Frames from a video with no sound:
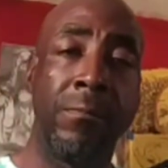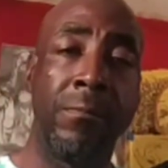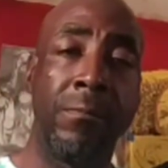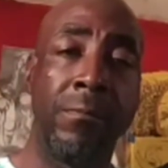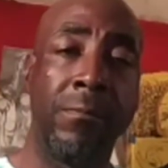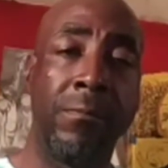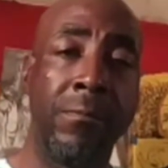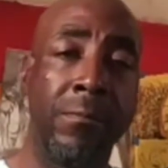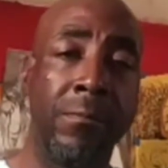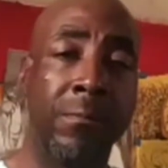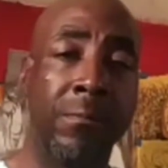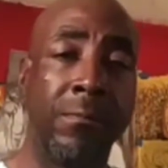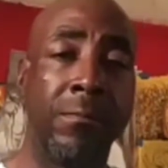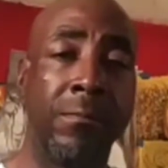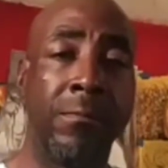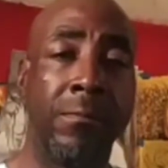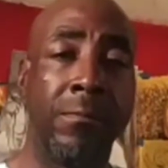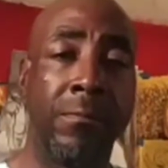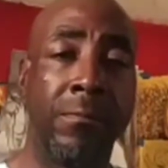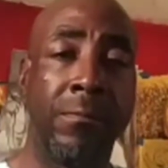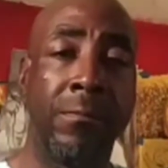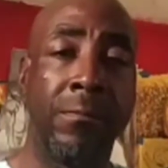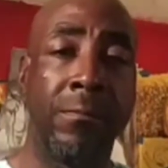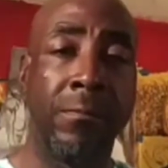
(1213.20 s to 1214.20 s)

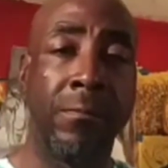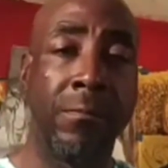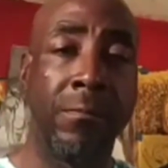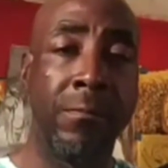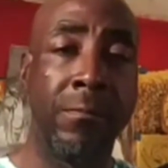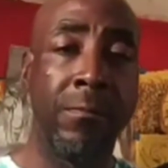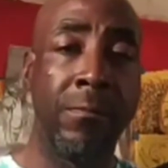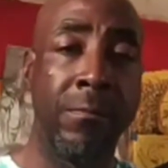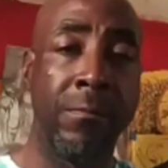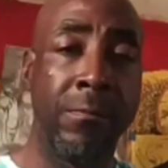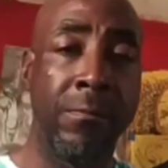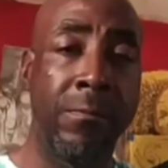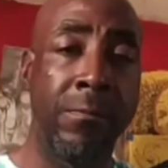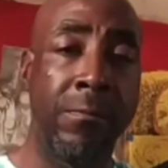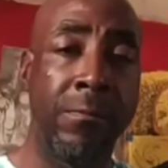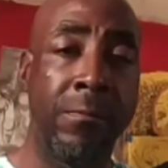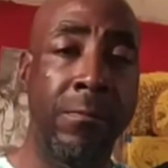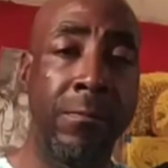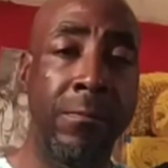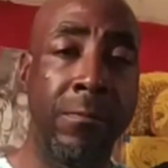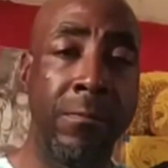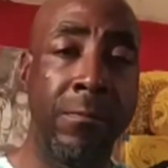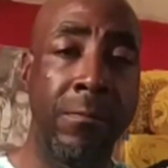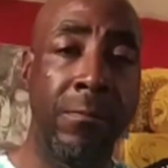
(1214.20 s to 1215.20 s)

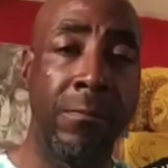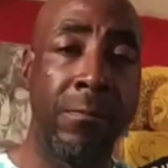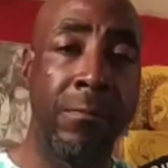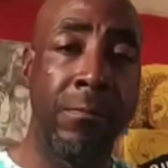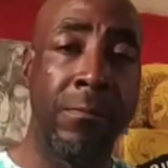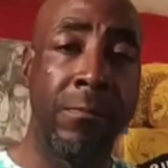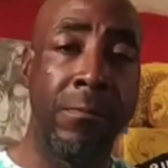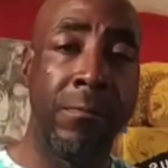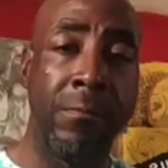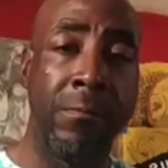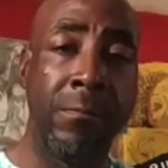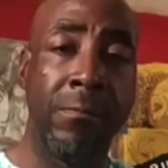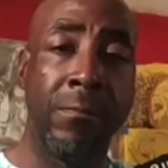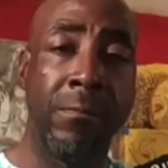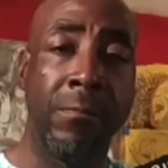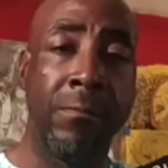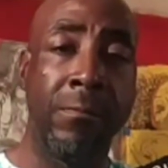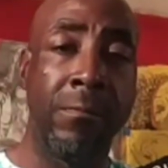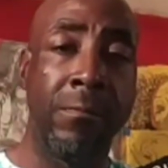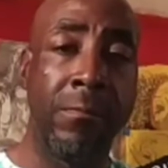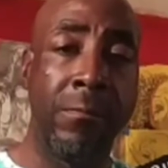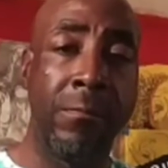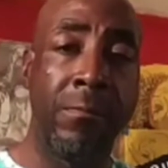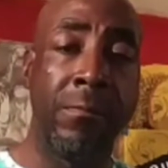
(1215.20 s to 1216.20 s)

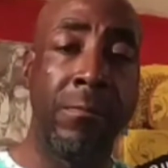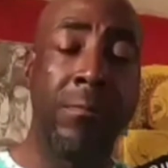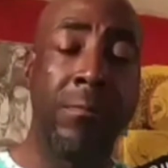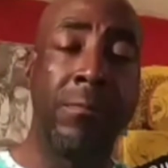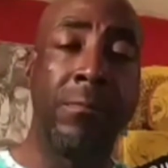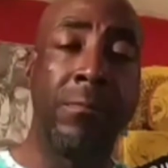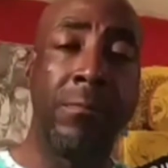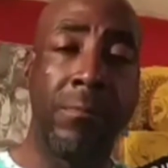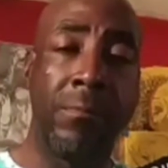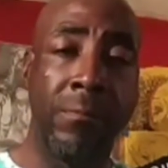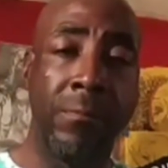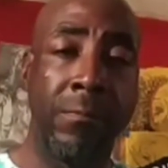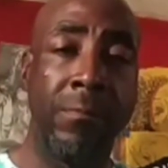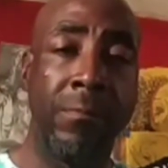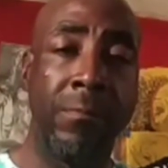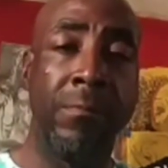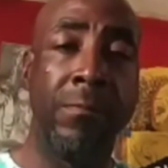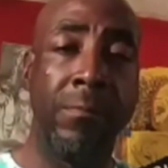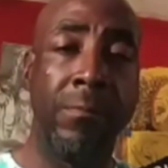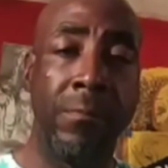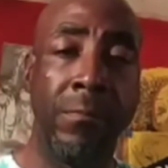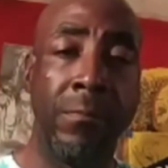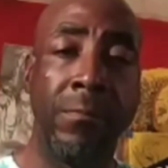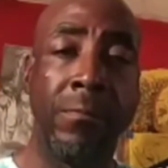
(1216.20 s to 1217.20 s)

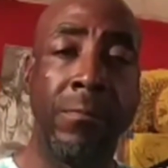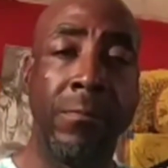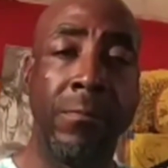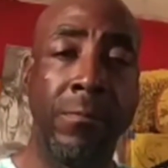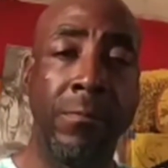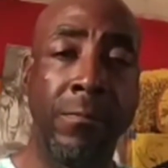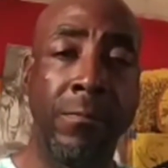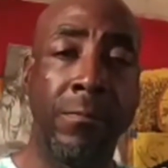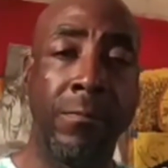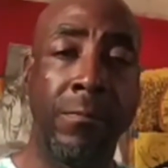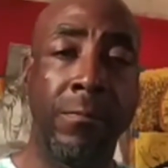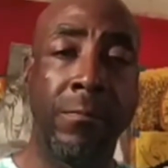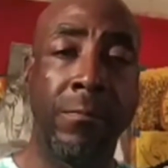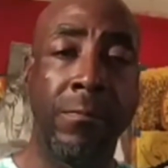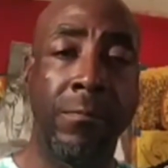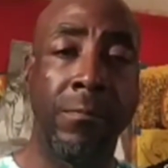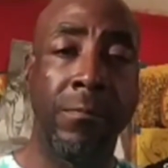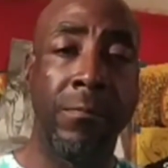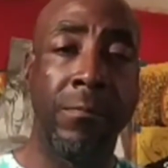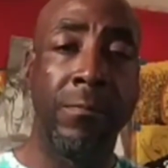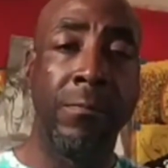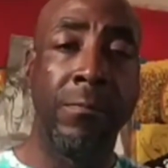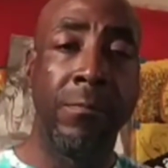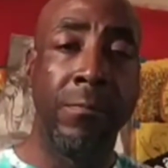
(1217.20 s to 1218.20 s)

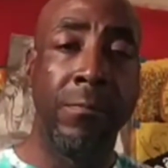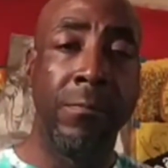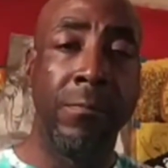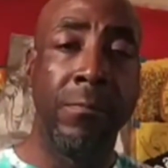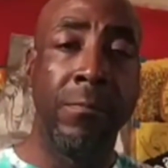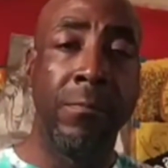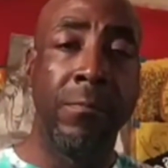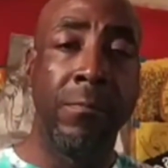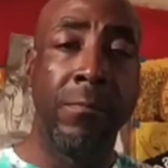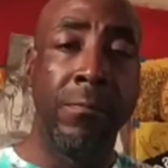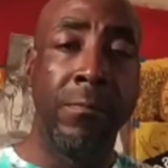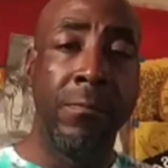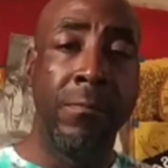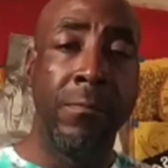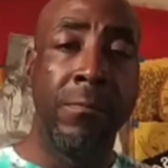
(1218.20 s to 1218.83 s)
(not speaking)